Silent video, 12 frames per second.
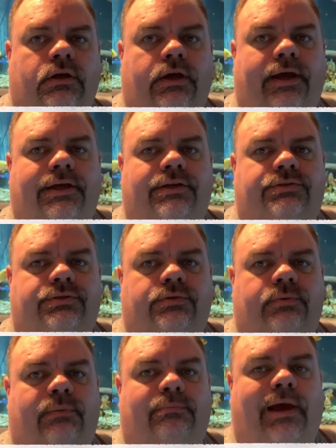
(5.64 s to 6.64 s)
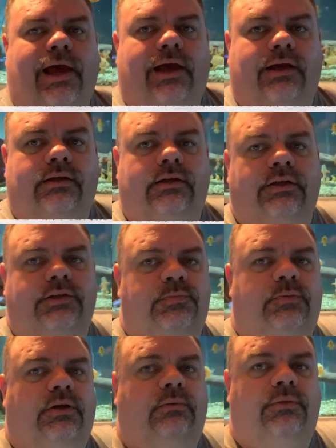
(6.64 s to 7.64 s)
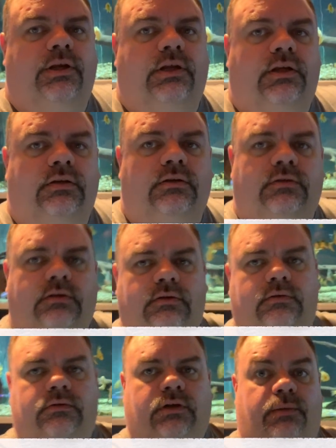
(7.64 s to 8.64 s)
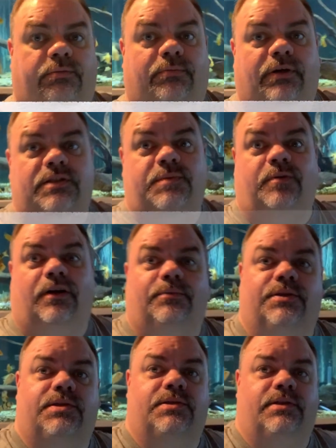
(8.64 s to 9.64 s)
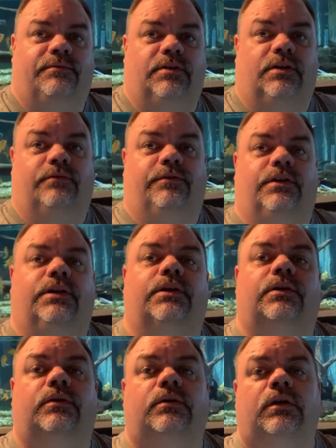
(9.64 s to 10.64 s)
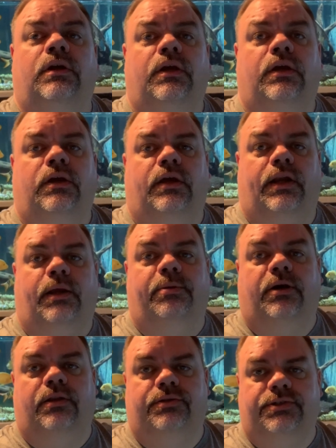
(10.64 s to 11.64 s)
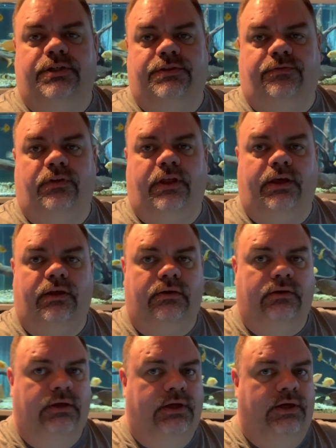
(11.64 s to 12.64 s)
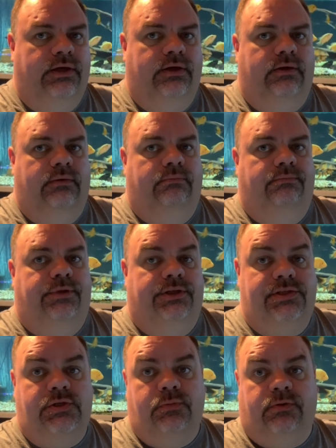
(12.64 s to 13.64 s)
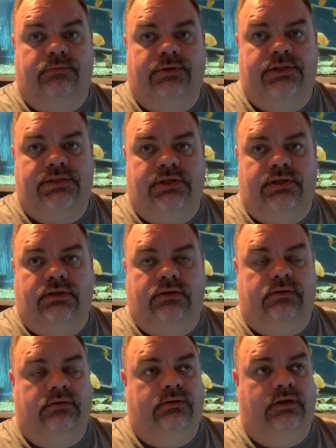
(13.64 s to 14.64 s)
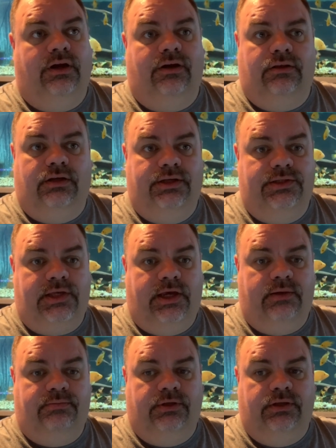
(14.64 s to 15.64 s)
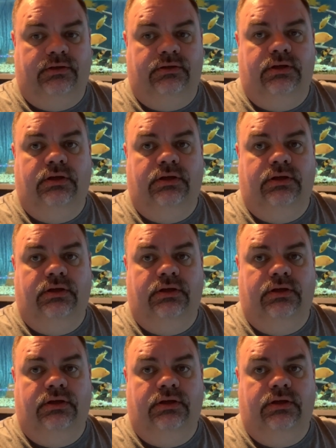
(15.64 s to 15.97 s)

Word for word: Hey YouTube, I'm back. It's been a minute, a couple months probably since I've done a video, and I apologize for that. Been super busy, the holidays happened,